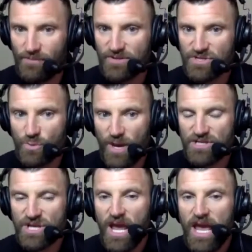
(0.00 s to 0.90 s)
the
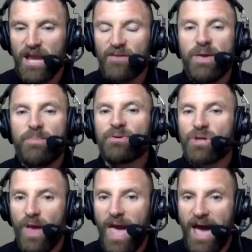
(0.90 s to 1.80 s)
switch. And if people
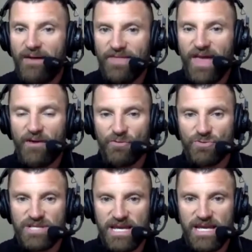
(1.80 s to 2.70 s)
don't have that
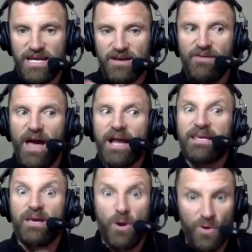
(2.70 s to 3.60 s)
routine of how to
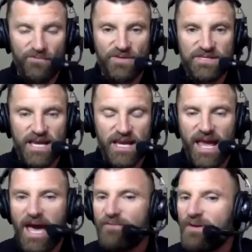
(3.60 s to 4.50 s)
get going for the second
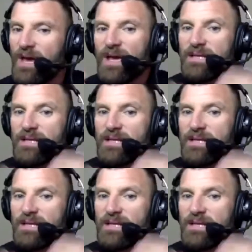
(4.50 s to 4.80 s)
half, it's